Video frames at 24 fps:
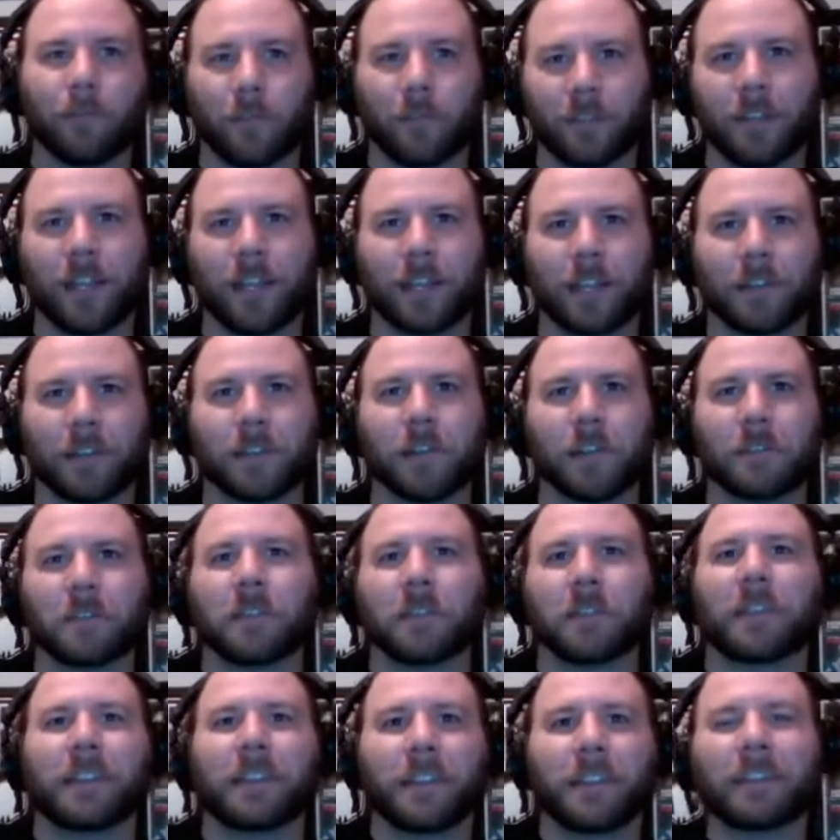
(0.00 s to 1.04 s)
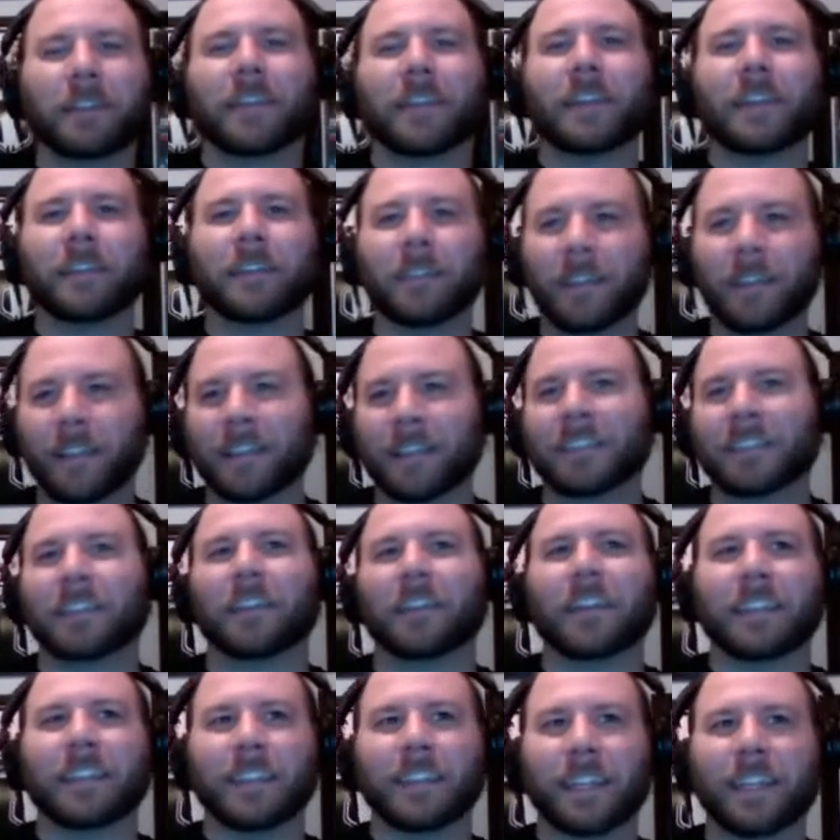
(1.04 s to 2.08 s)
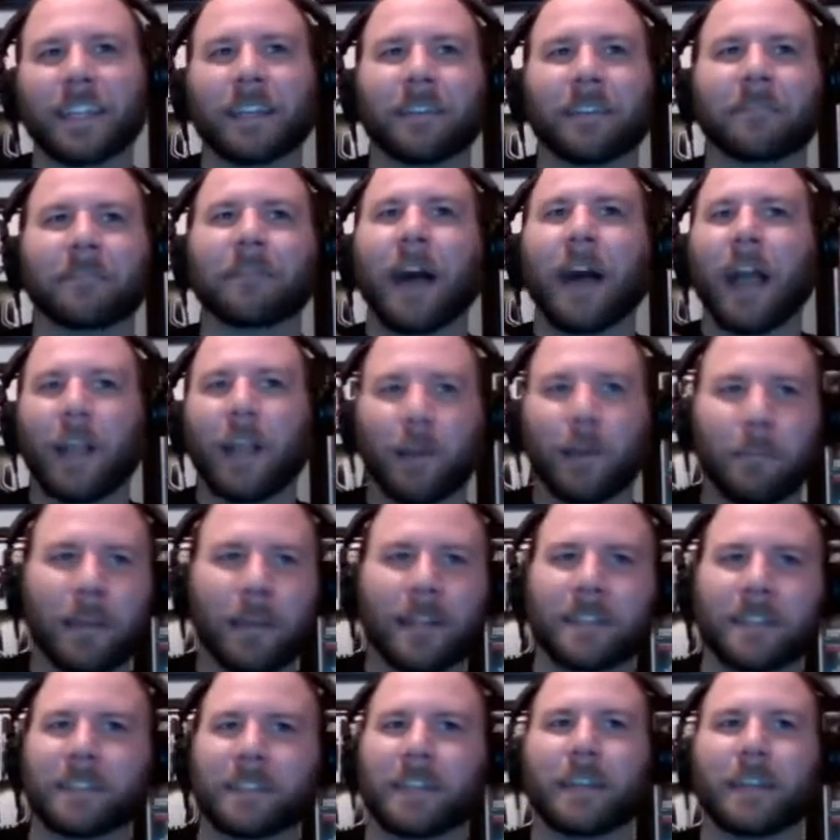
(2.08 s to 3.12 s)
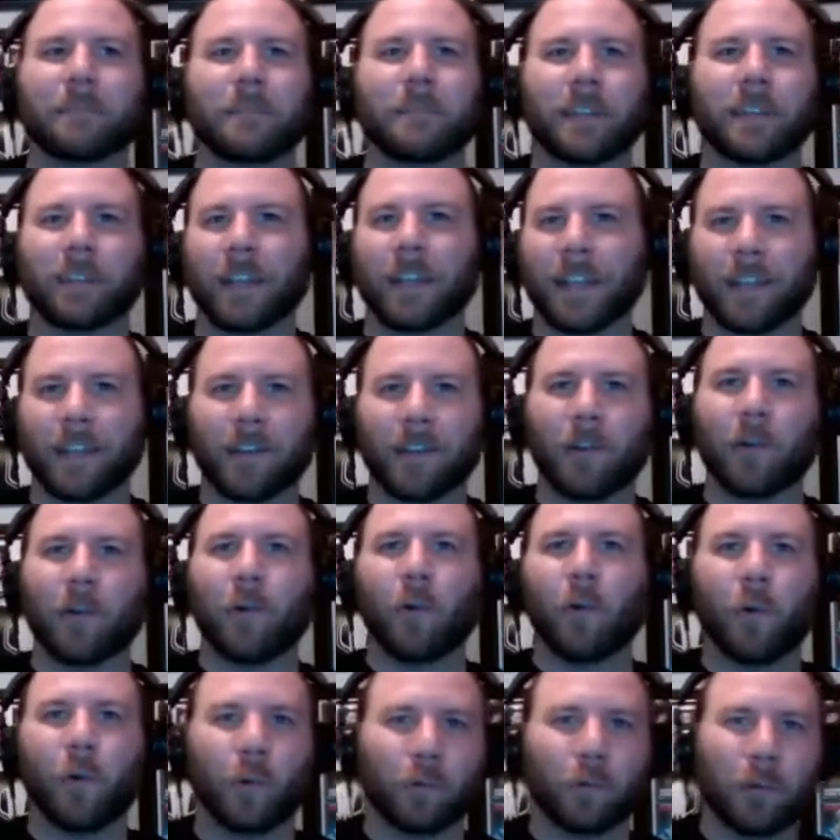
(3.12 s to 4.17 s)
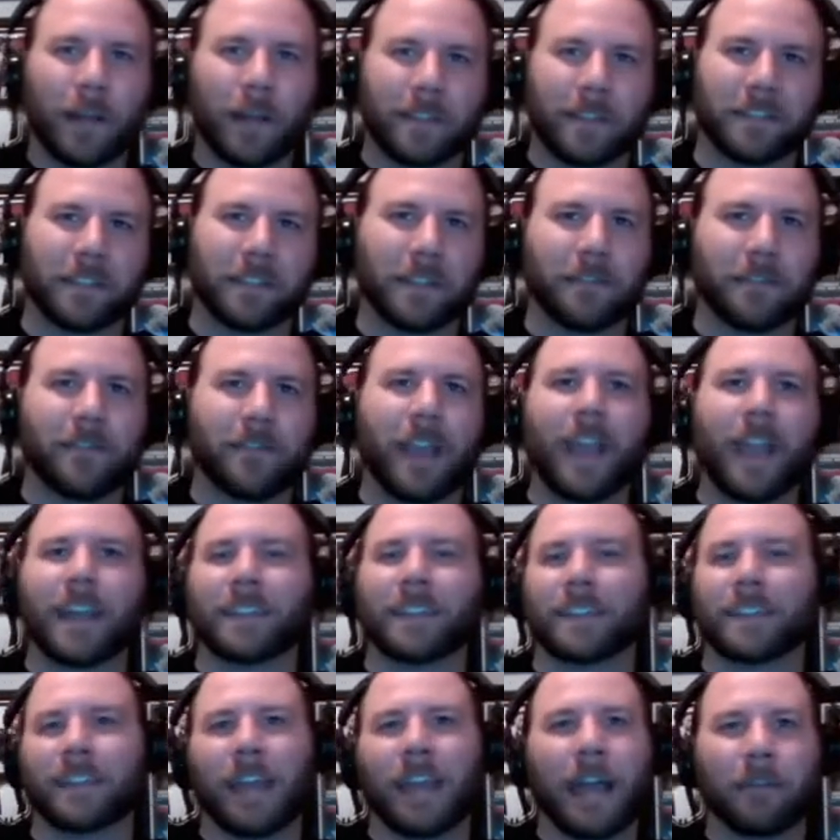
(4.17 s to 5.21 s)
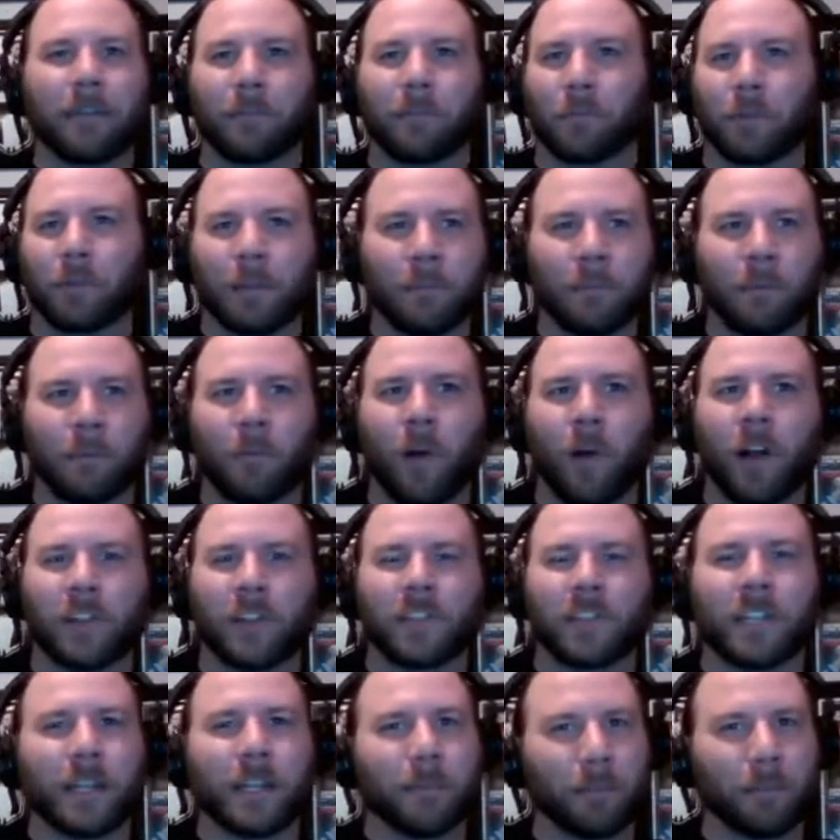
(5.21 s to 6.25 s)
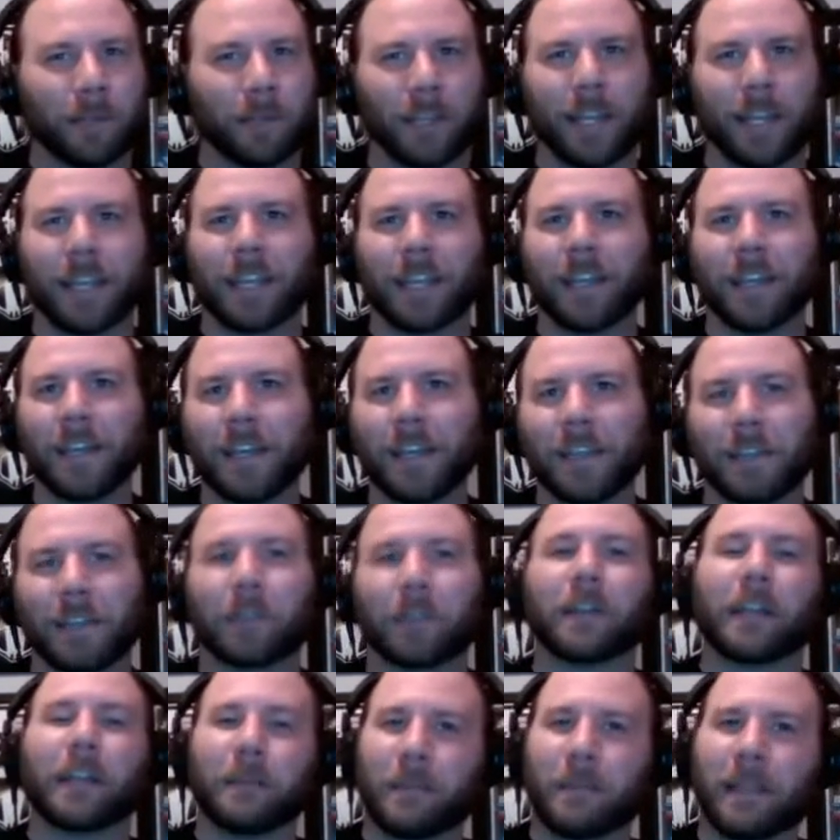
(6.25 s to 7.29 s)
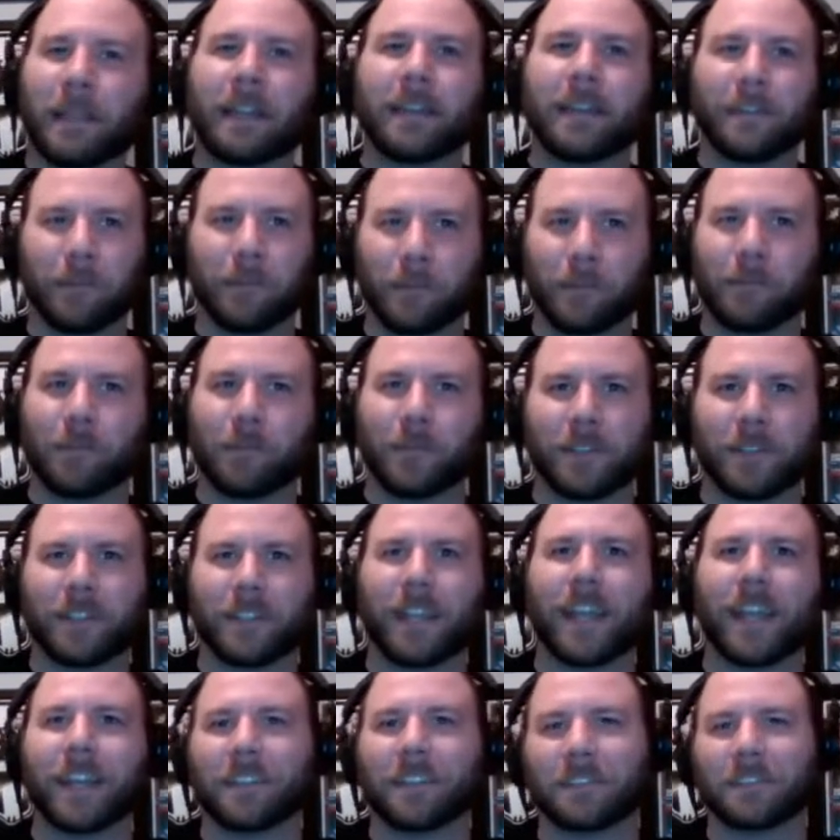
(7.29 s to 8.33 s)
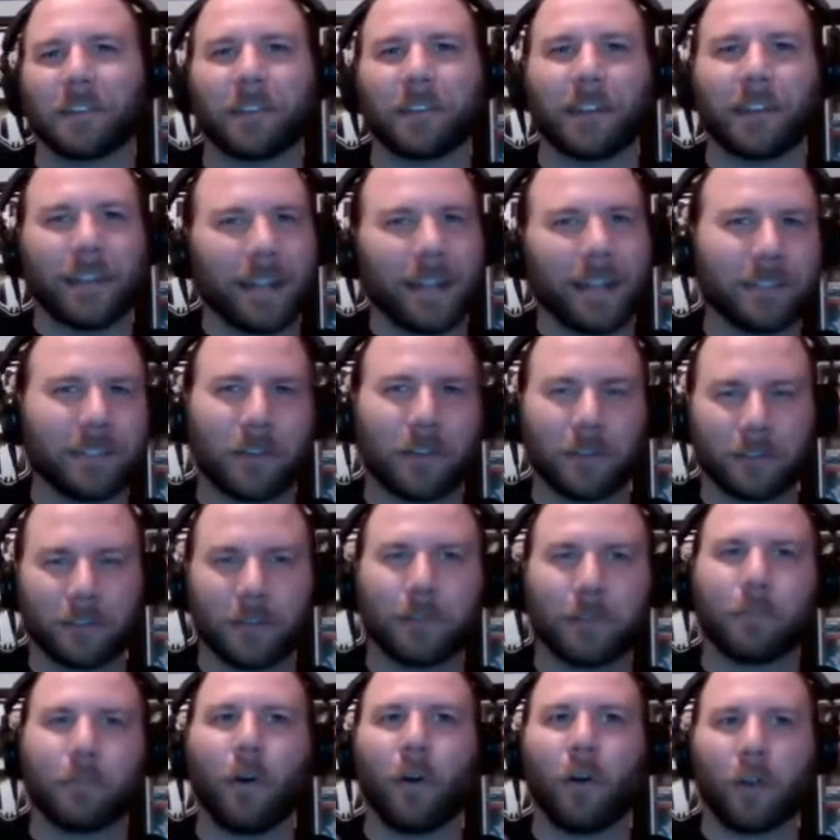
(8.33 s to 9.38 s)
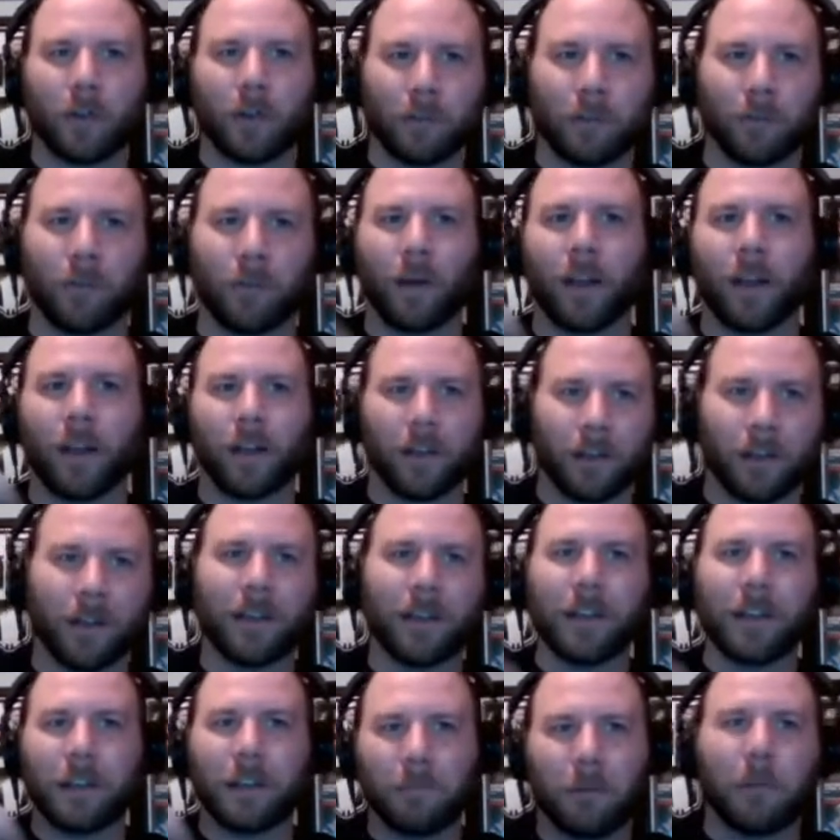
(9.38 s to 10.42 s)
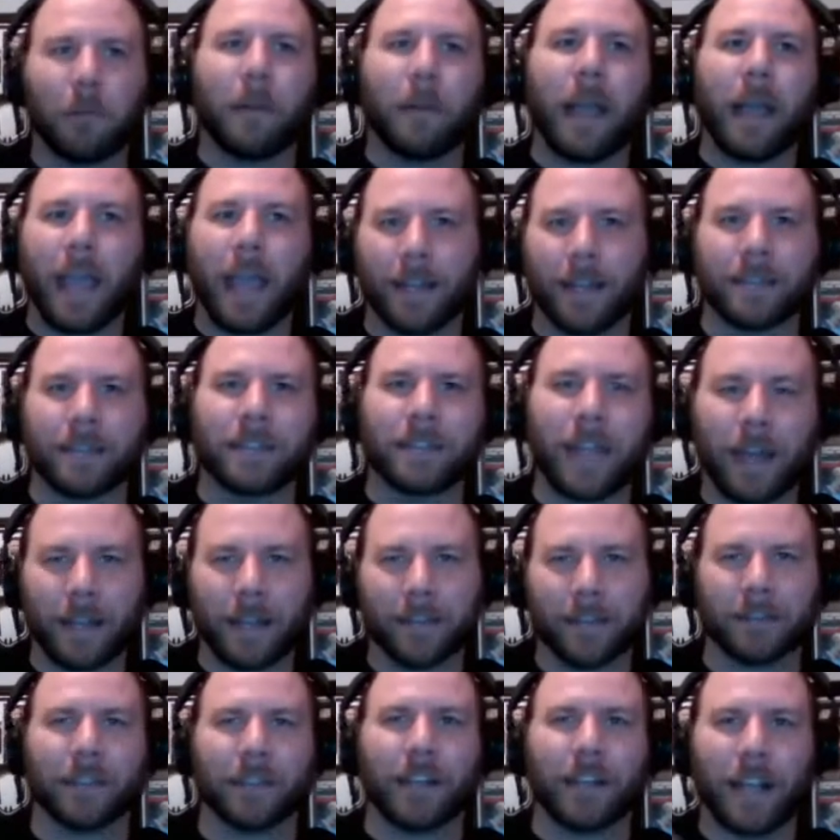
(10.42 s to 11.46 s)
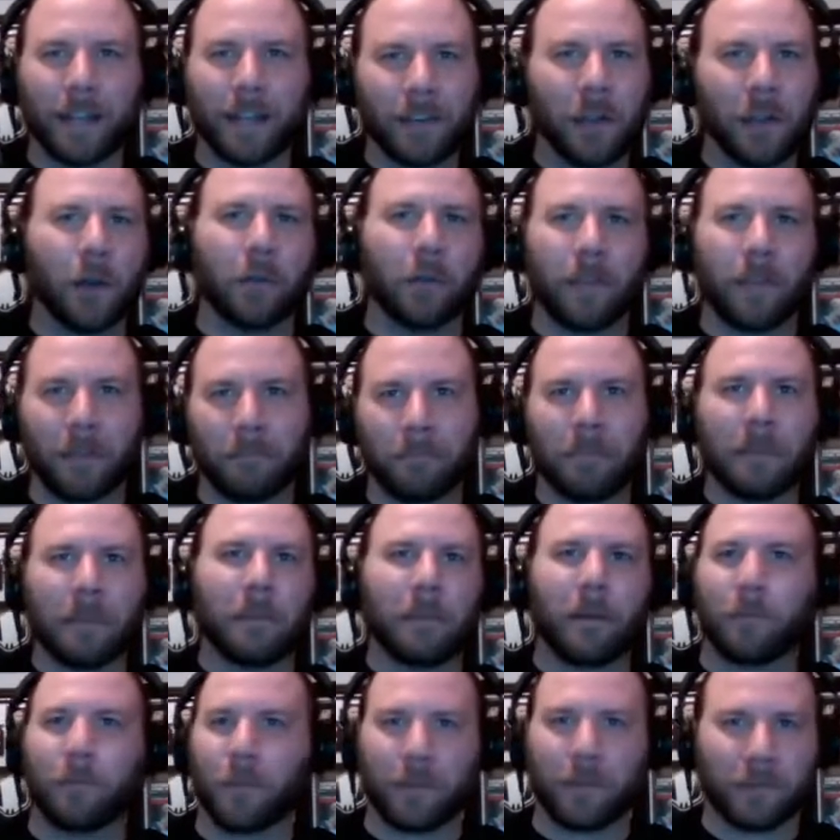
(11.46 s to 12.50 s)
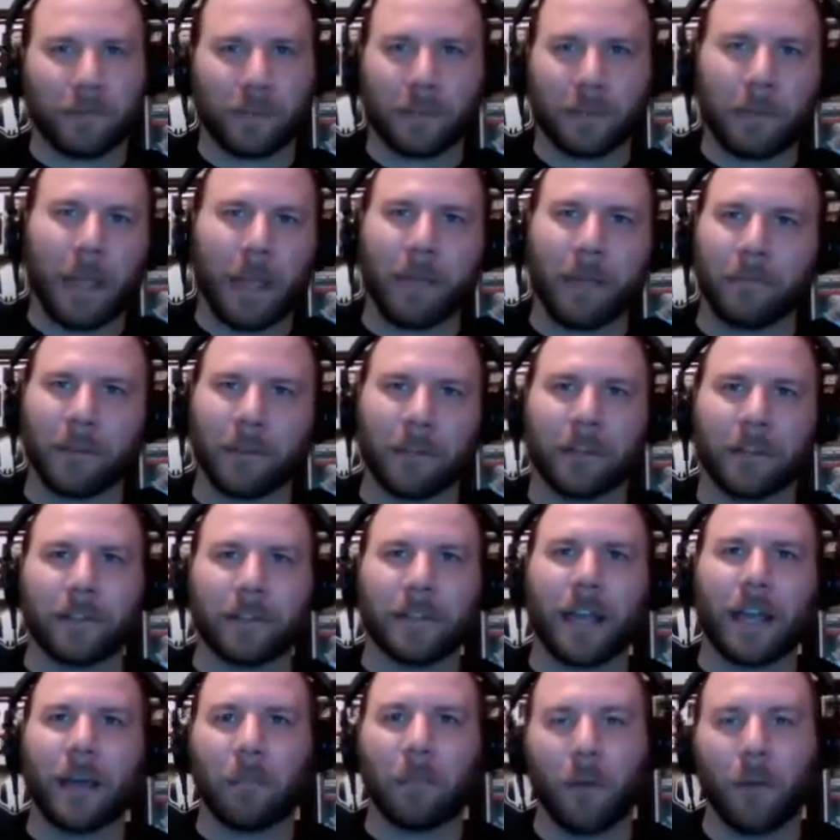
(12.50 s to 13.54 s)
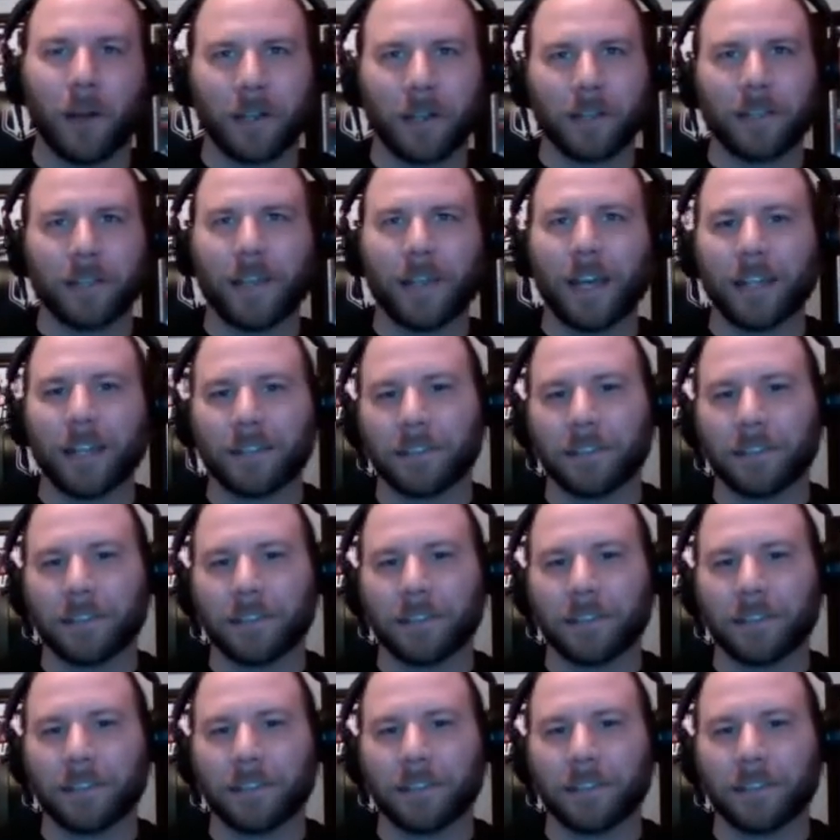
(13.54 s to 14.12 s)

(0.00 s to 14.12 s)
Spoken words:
Sting too. So like the environment is going to be like old wrestling fans that haven't really been watching it, but like they're going to be into it for Sting. So like that's also part of where my head's at is like I know that me and my friends are going to be having a good time watching that.